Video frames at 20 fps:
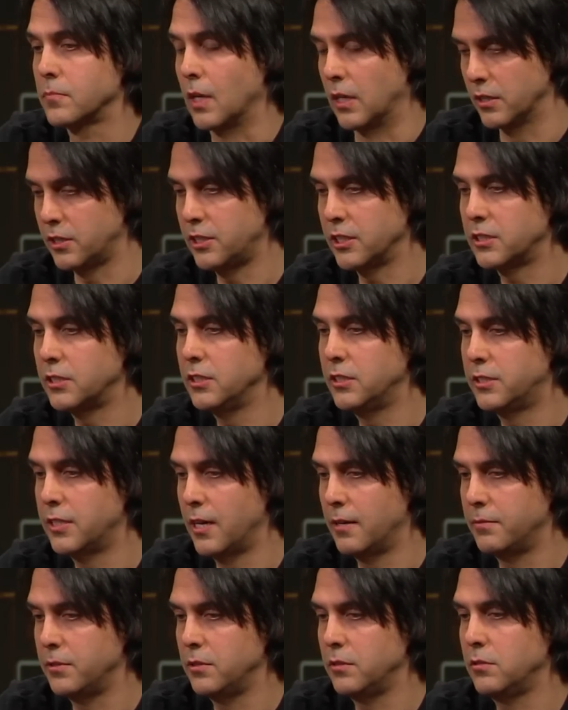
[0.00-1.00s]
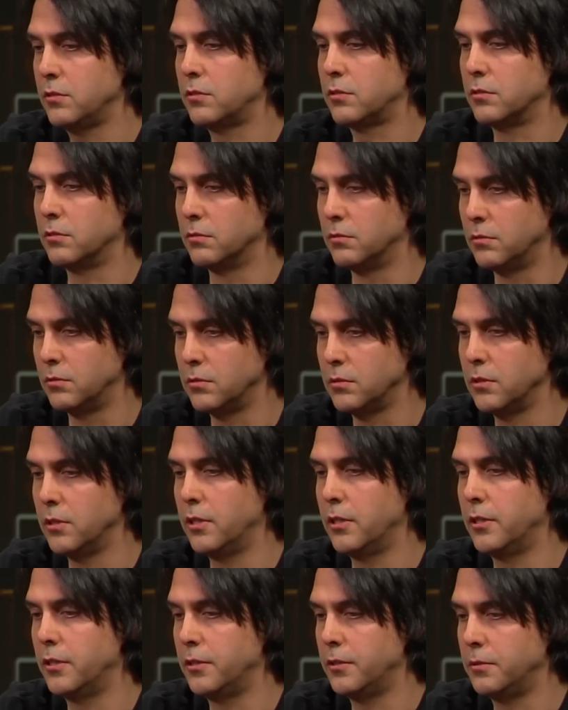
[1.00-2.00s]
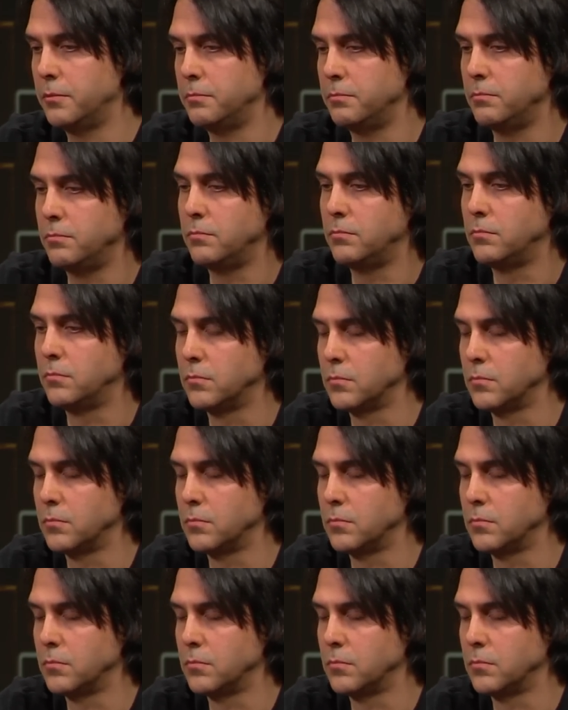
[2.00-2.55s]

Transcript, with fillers: 67s. Um,